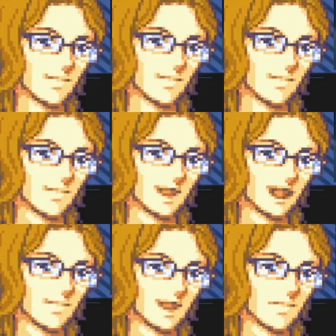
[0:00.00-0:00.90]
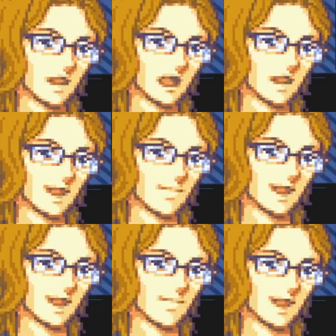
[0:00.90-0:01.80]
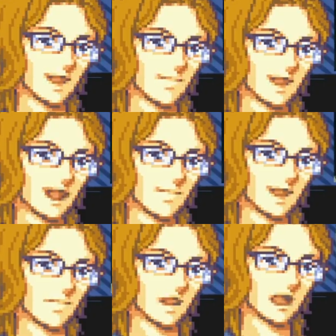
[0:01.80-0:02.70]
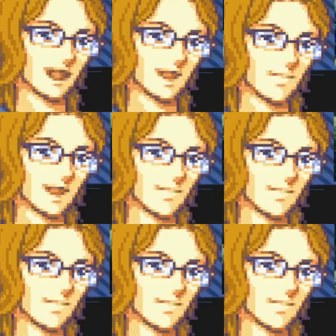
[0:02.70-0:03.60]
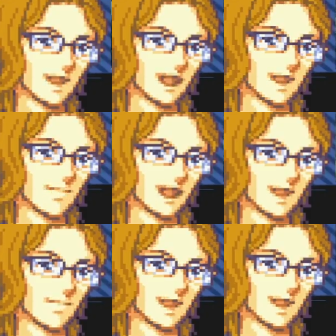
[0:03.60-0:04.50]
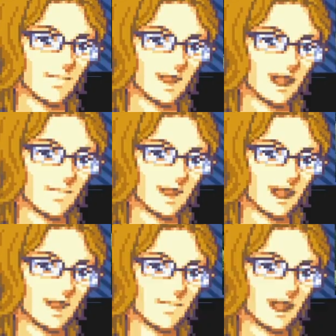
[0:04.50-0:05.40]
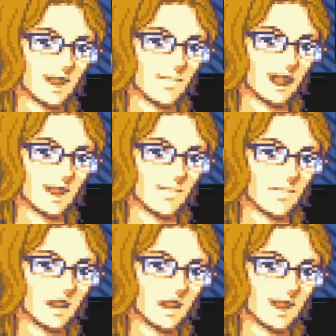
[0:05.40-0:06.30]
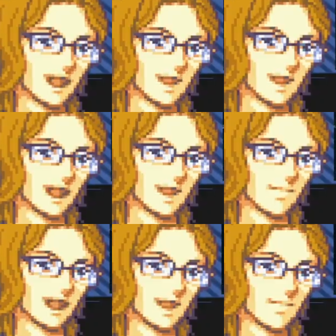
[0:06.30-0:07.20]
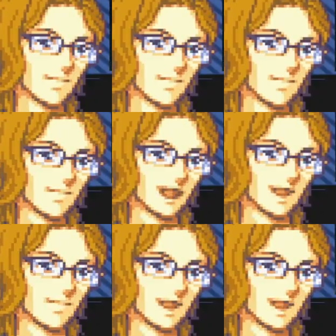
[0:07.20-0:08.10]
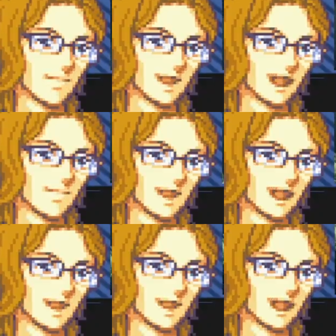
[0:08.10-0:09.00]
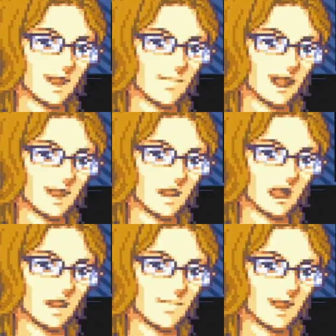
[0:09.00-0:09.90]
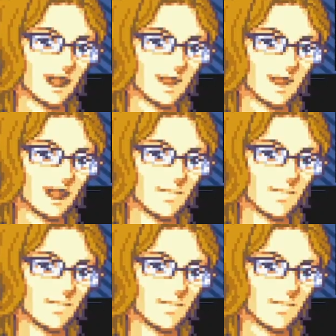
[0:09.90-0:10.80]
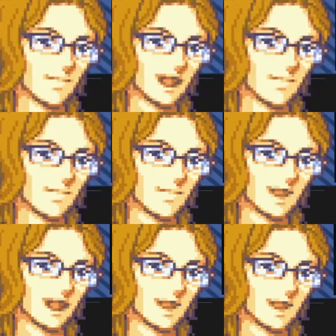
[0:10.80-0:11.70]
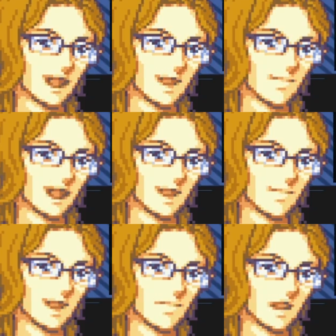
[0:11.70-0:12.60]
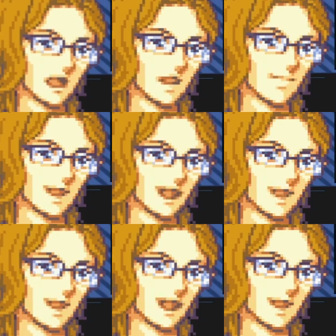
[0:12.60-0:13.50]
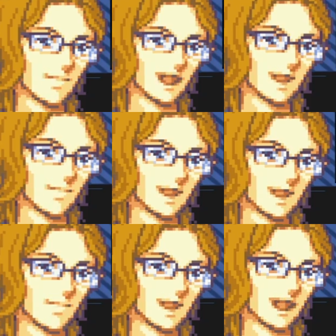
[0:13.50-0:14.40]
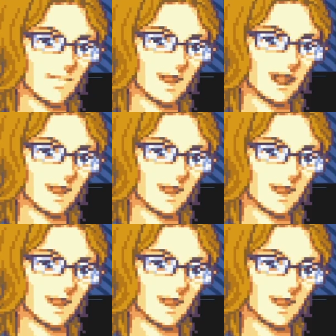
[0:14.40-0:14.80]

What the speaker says: So it looks like there isn't a difference on that. I thought like they mentioned, because they mentioned, oh yeah, like your flame will indicate how bad your health is. And I thought, oh, does that mean like when I suffer